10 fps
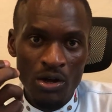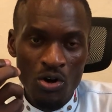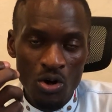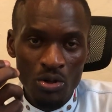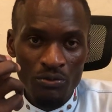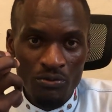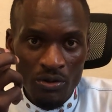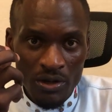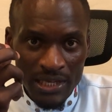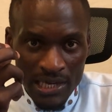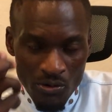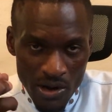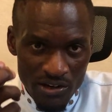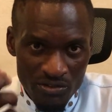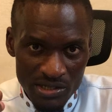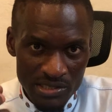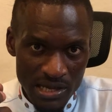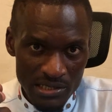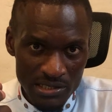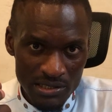call keyword
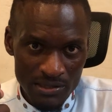research.